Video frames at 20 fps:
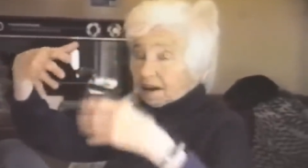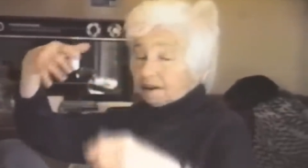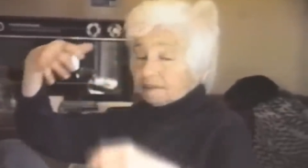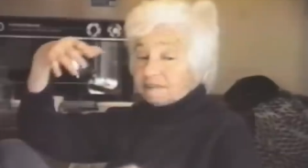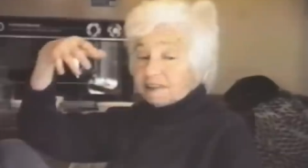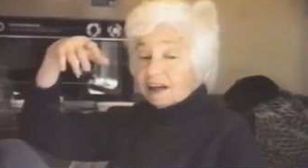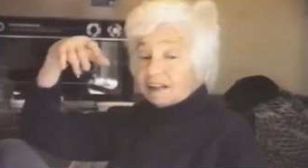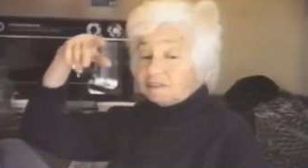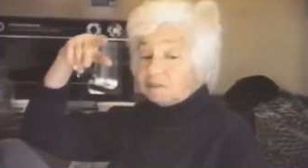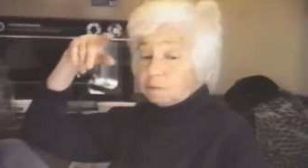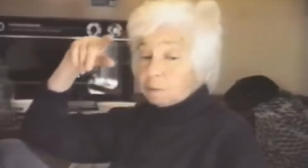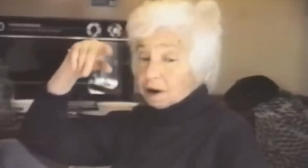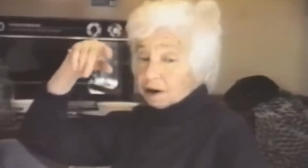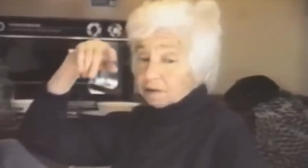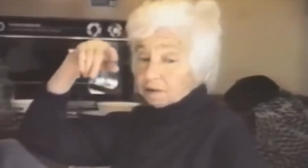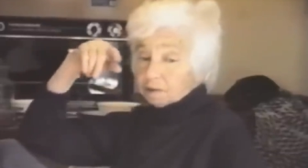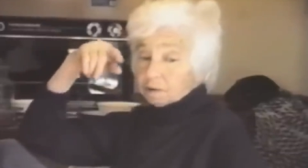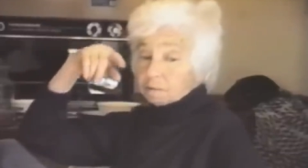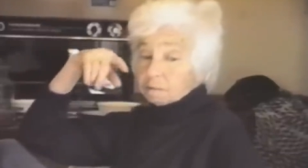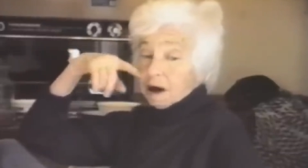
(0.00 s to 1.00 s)
And that's what
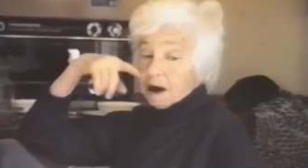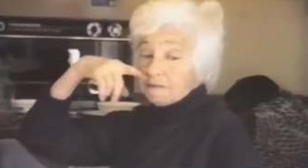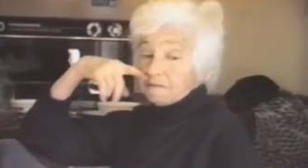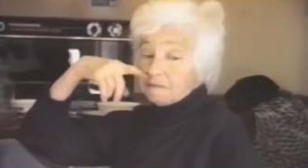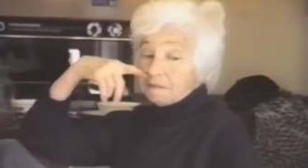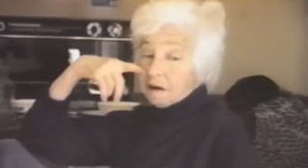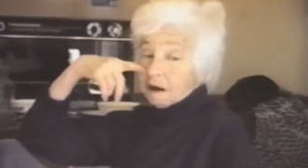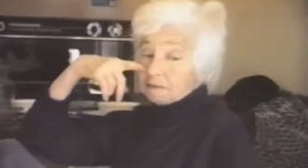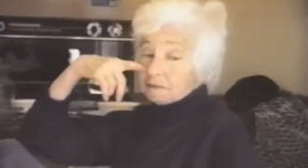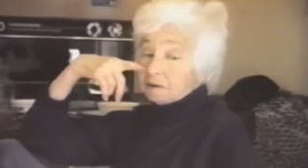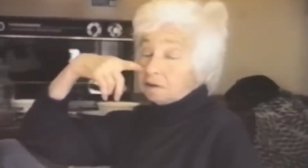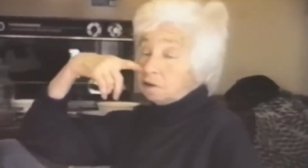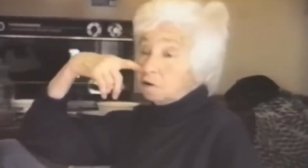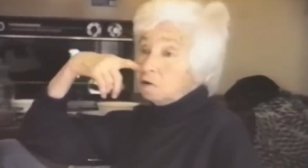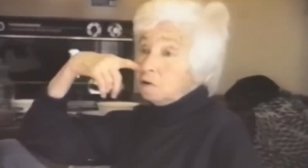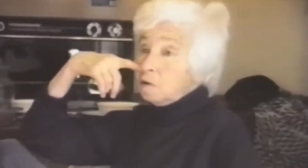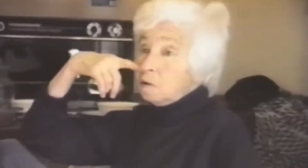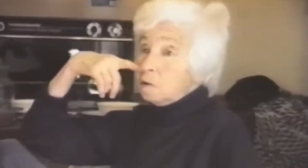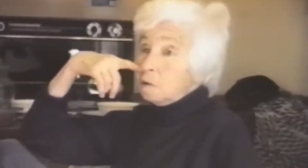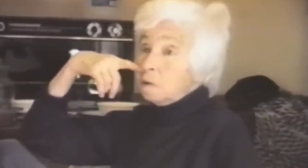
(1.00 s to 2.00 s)
my father
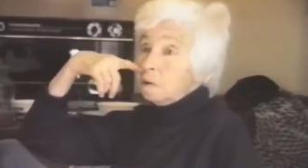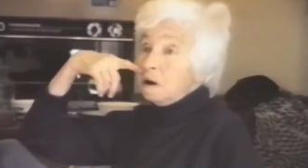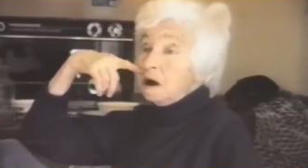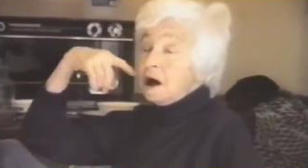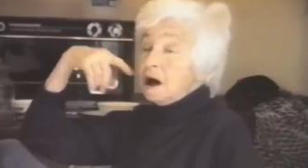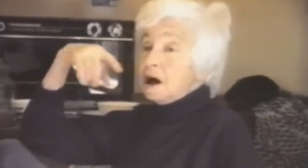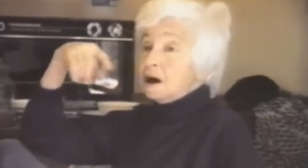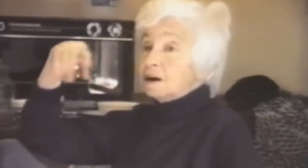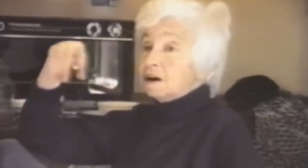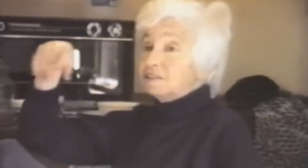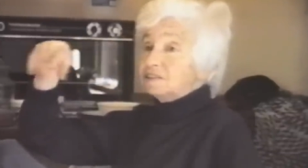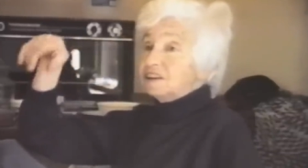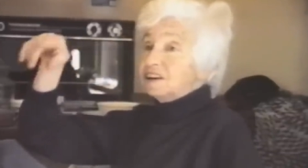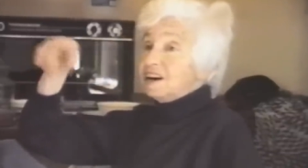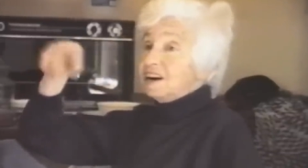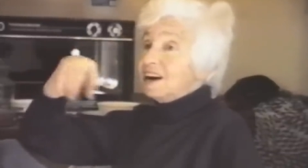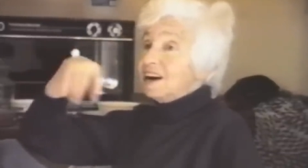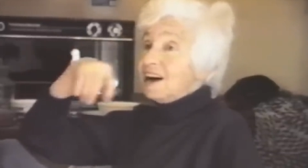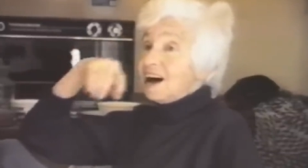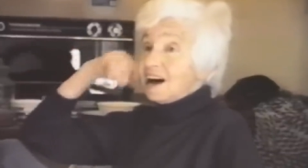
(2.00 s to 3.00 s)
knew, because
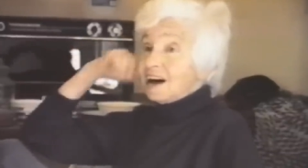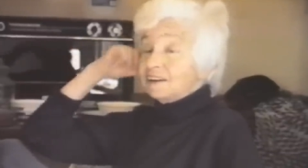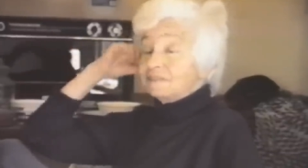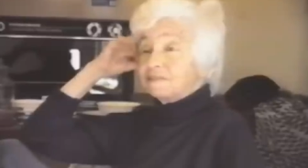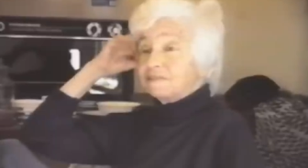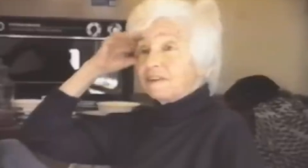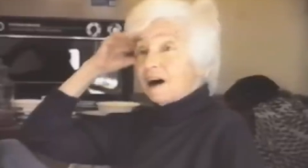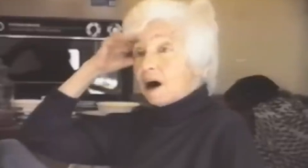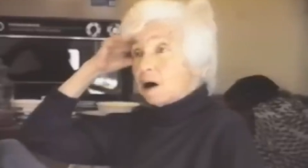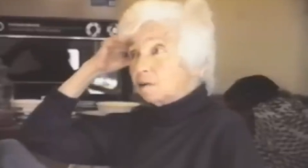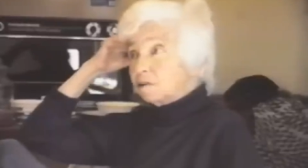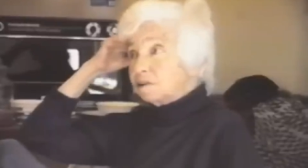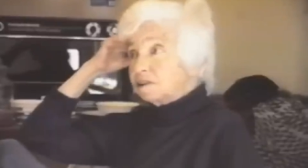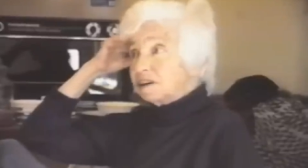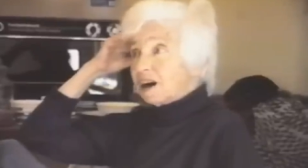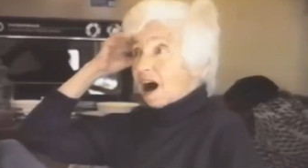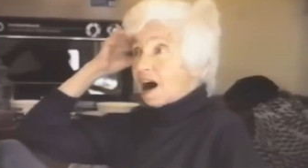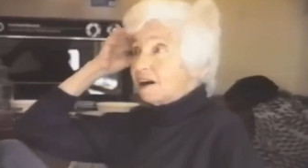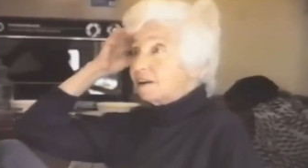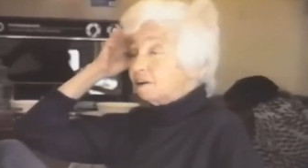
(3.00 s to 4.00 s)
he had
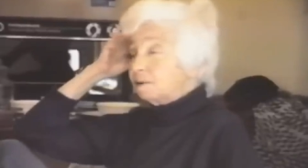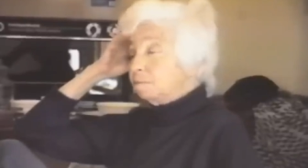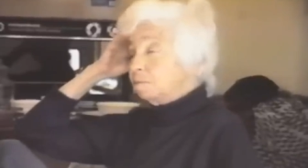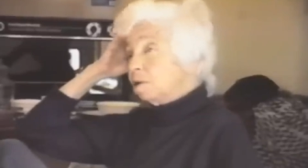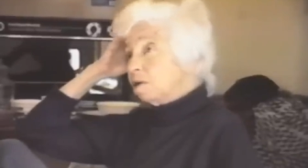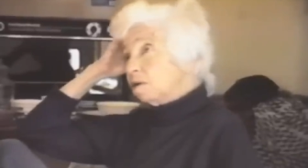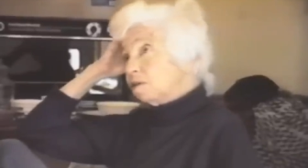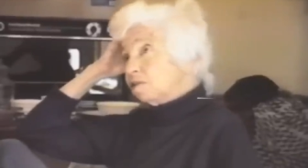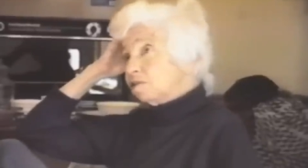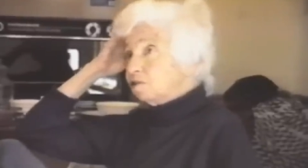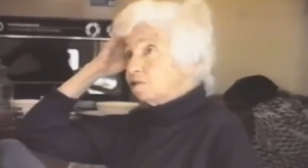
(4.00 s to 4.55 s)
found Geiger-Müller